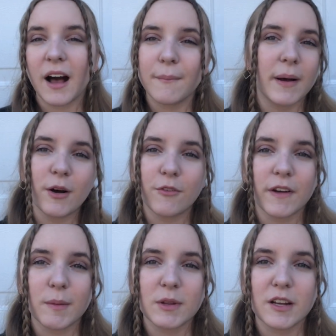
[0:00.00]
My whole
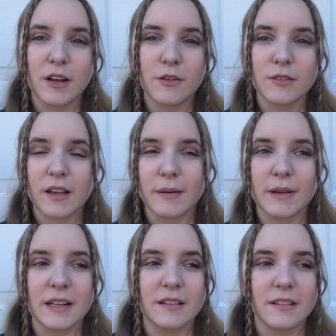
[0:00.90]
family knows. I
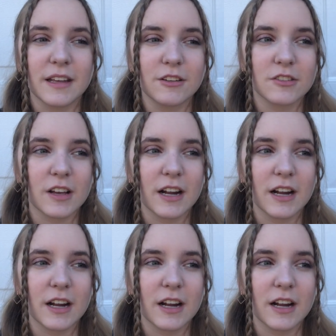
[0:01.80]
mean, they just